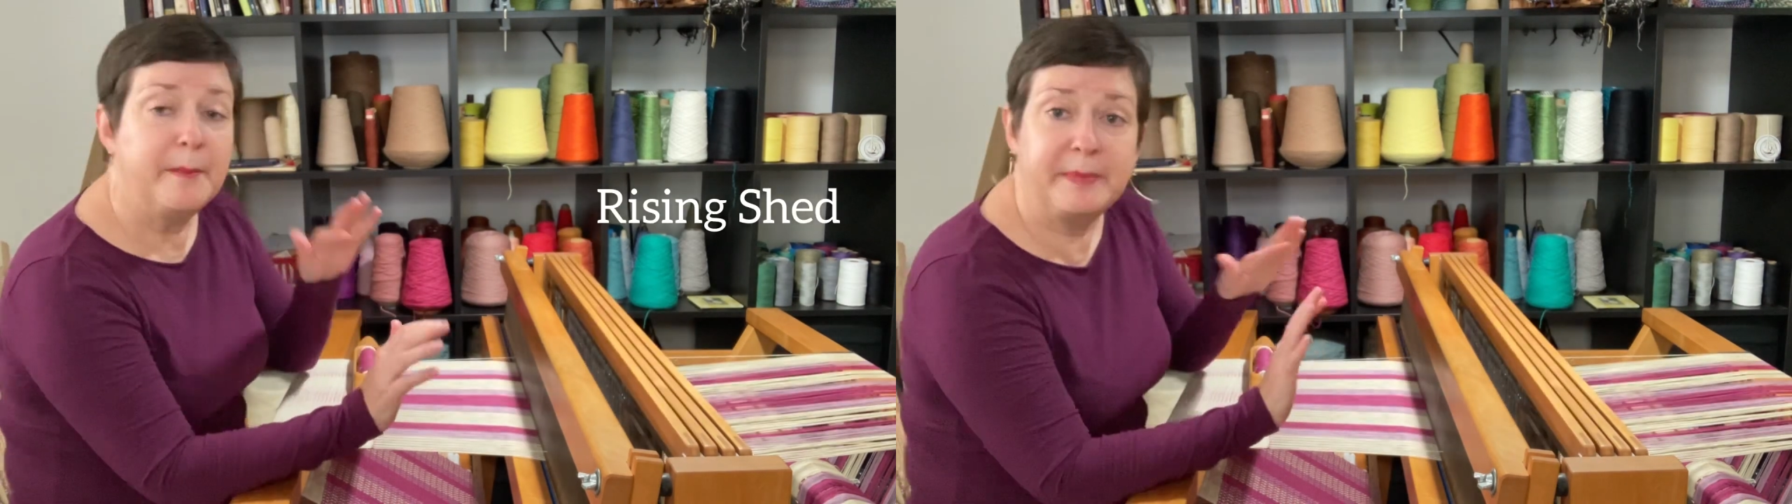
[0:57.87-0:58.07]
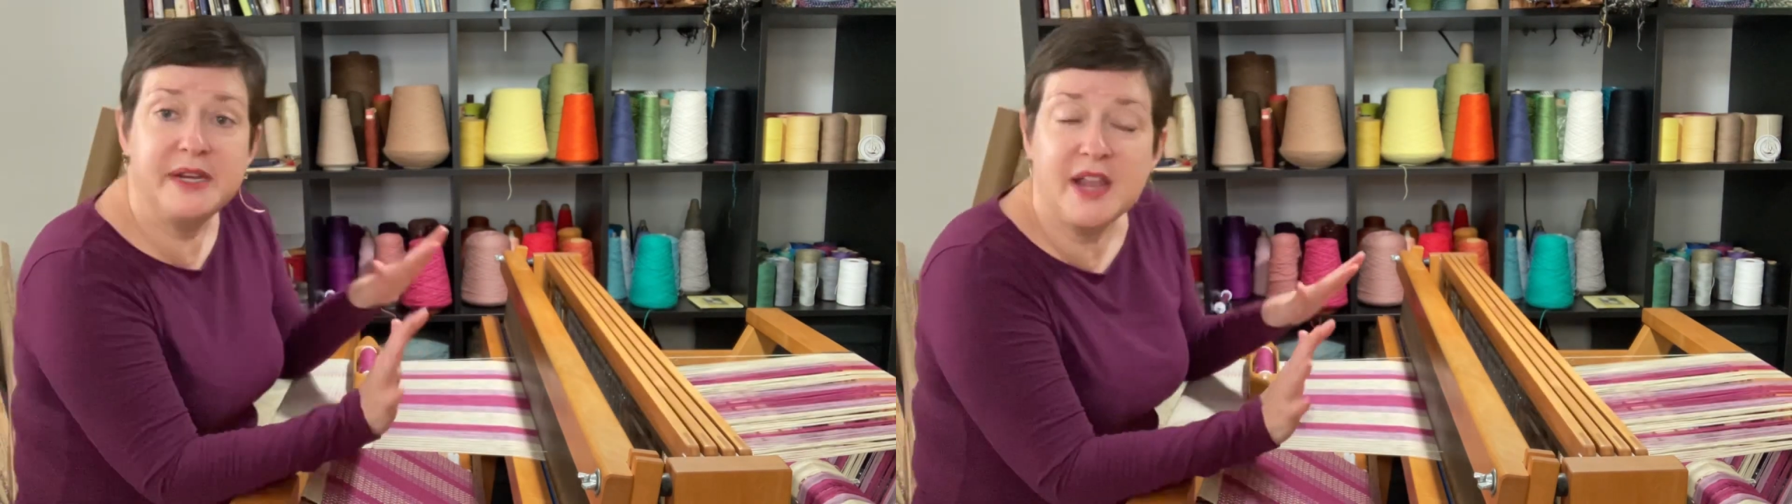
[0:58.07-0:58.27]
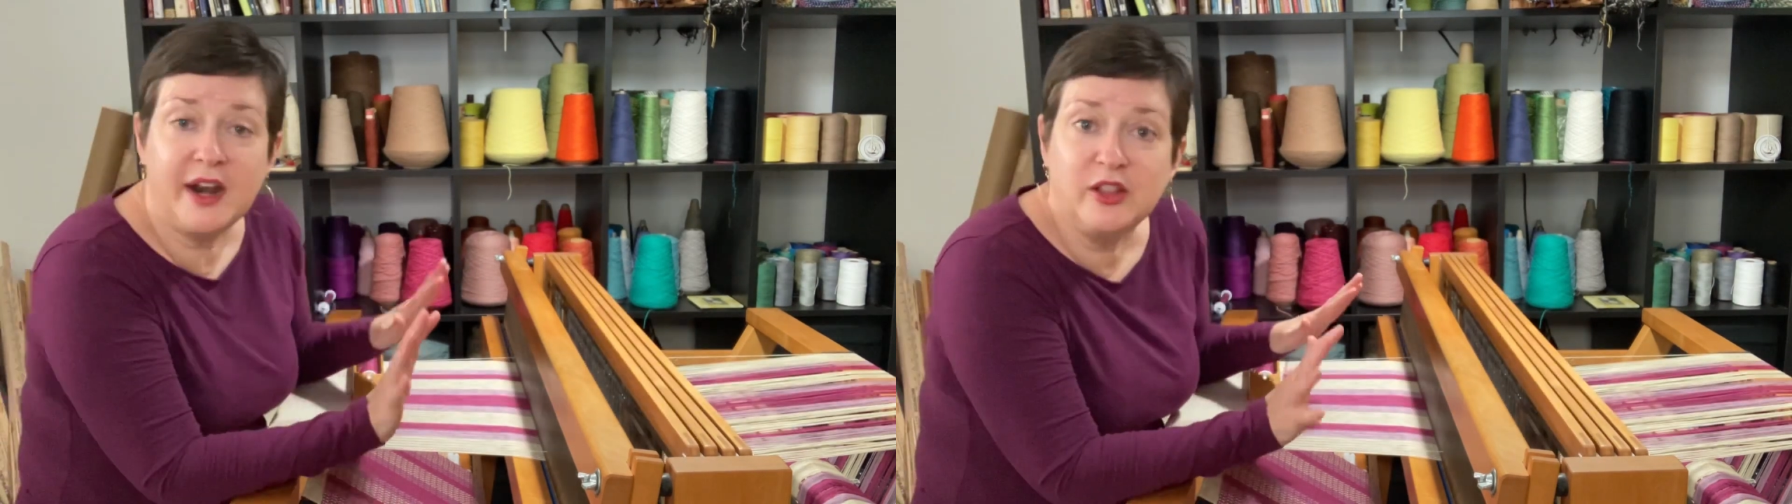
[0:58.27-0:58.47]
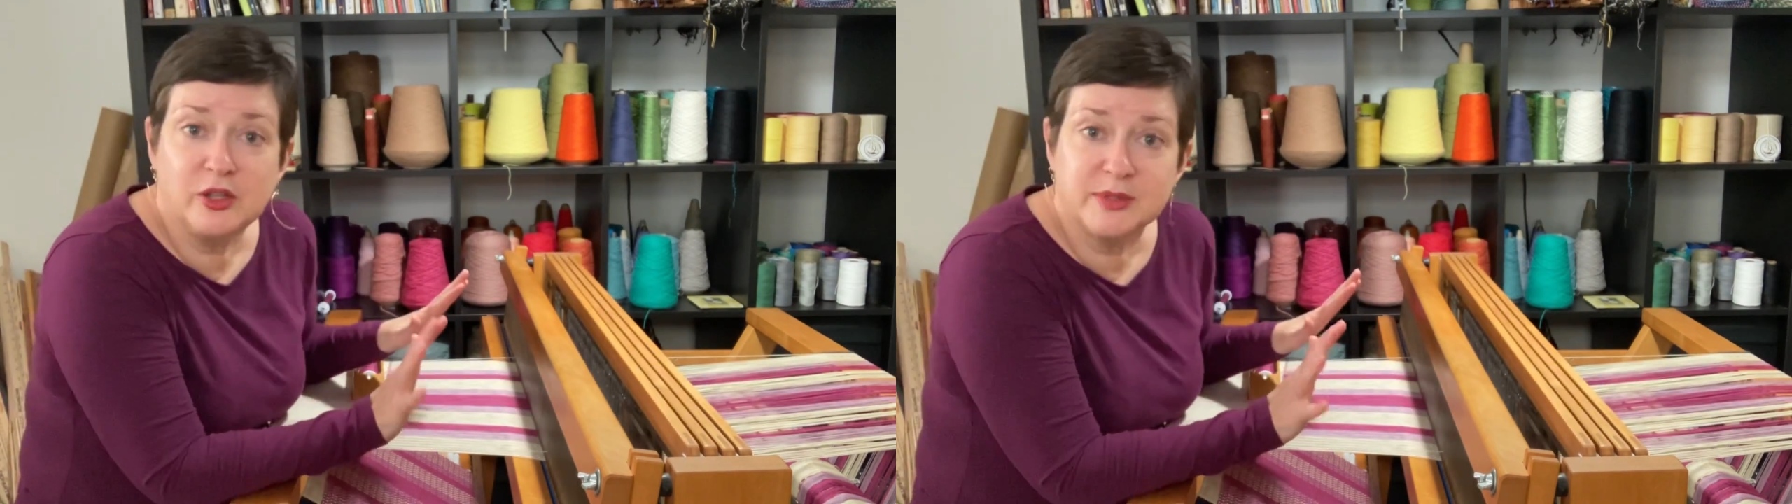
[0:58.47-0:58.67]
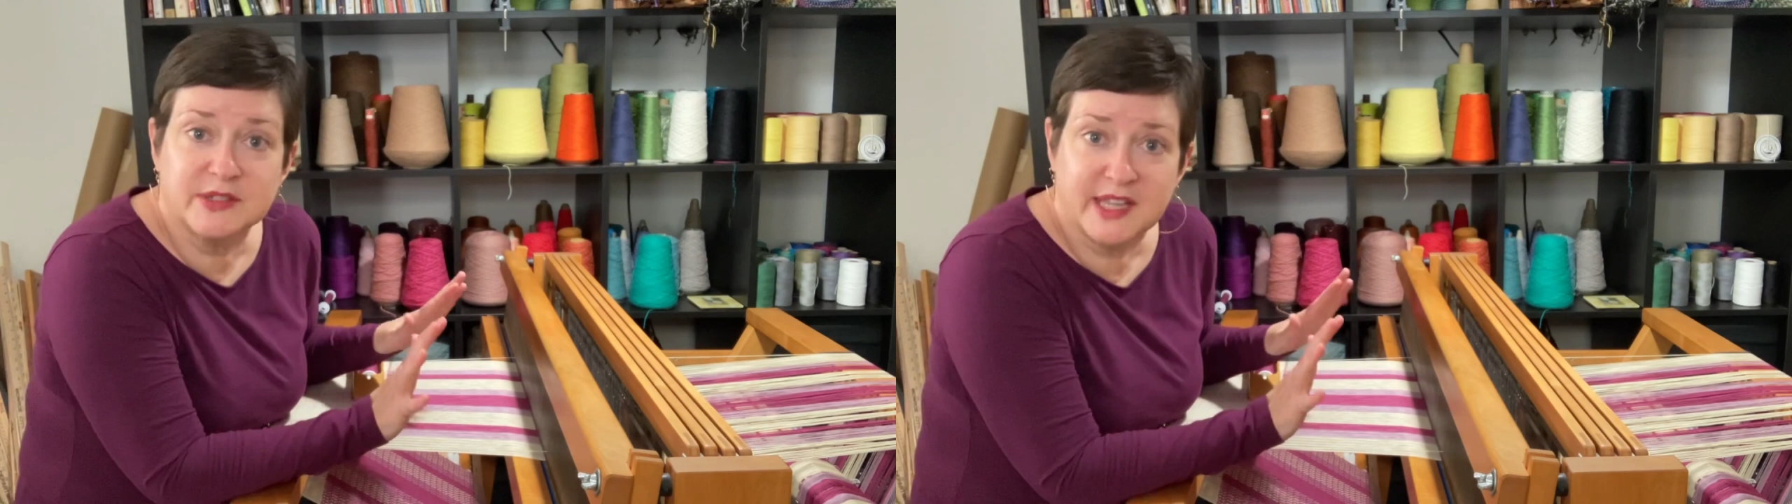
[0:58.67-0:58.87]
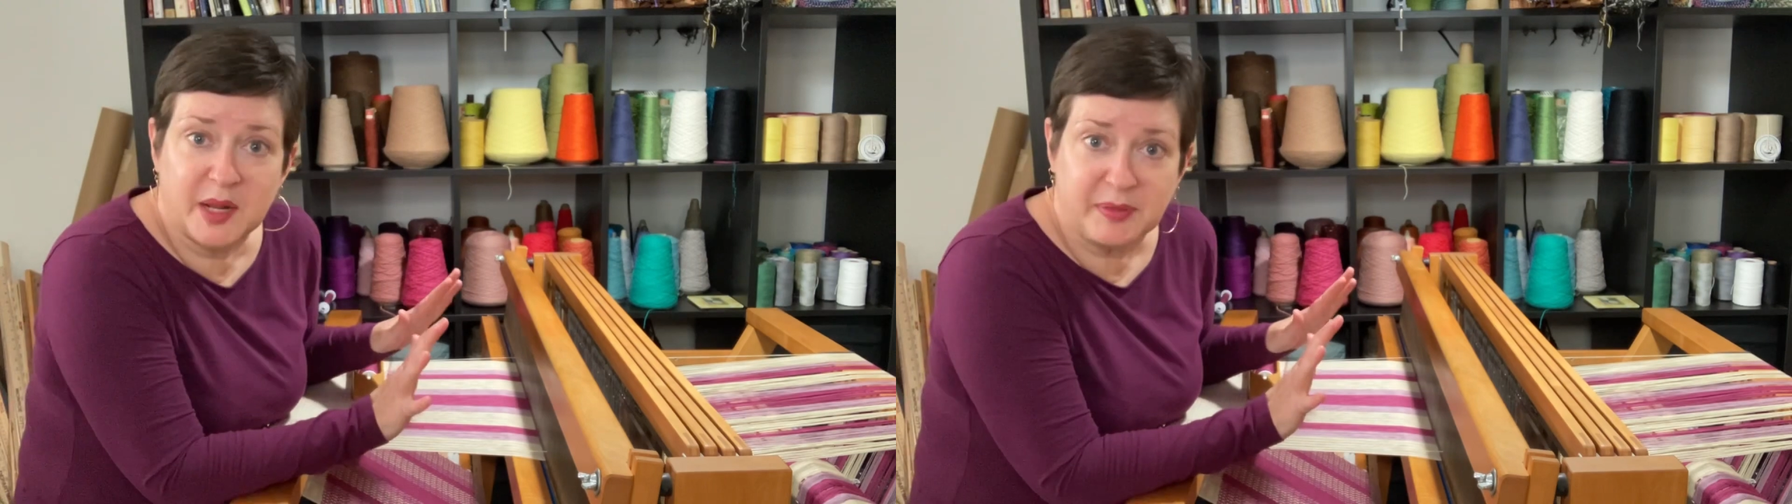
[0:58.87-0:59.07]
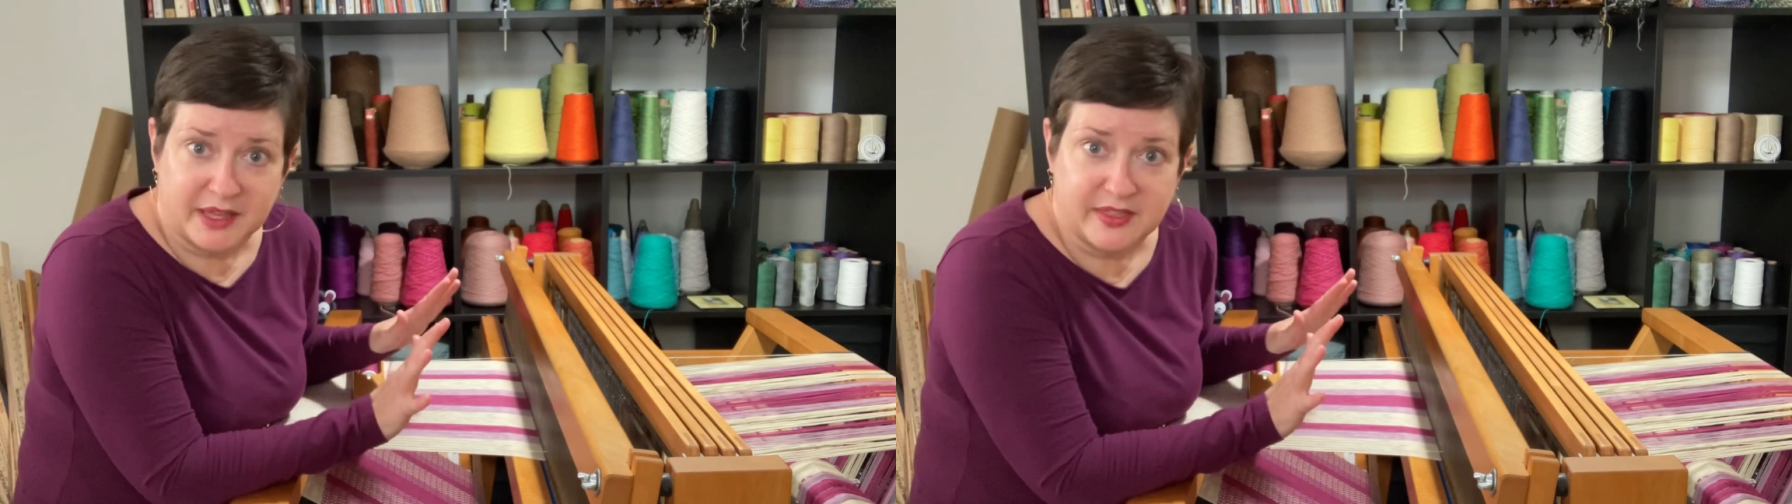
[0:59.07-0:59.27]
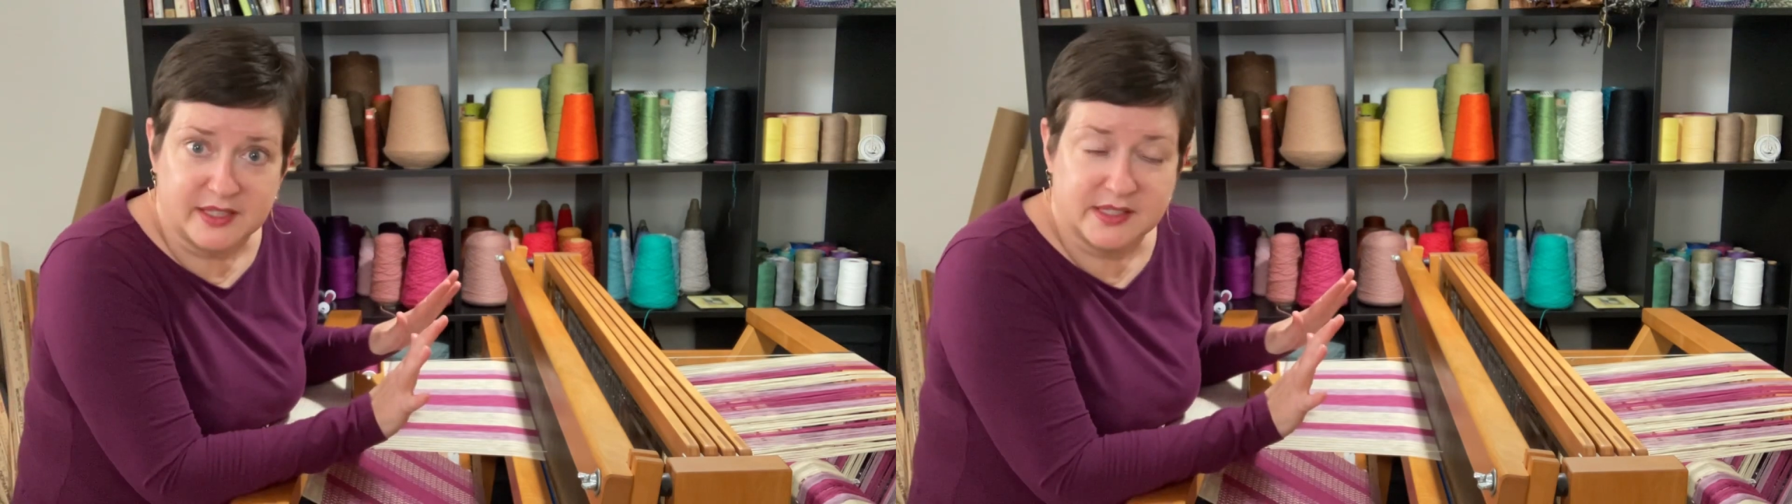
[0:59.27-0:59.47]
But not all looms are set up
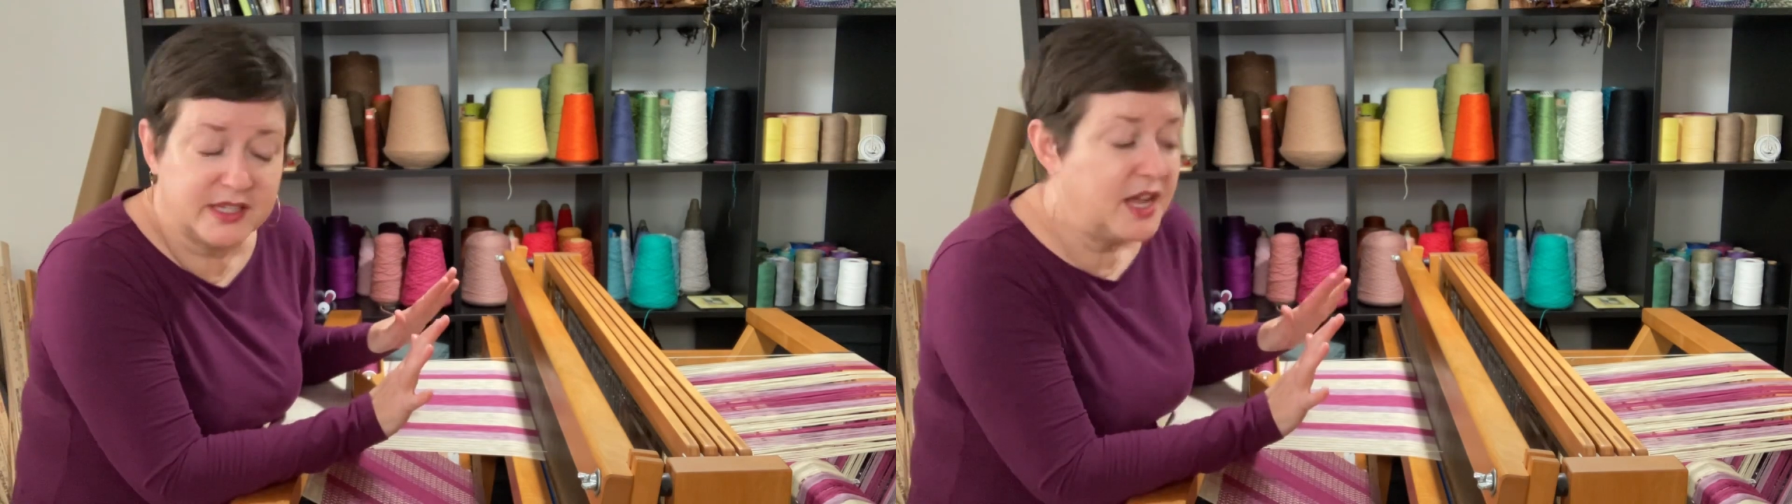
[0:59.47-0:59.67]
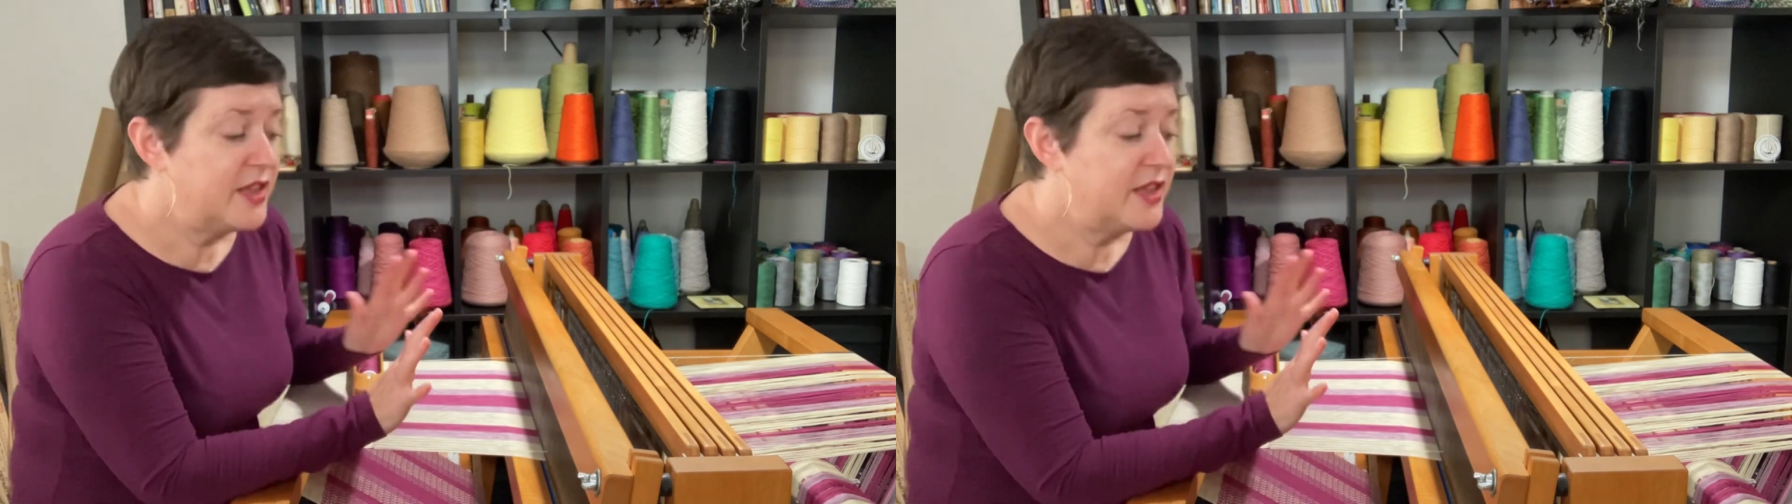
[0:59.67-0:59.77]
like this.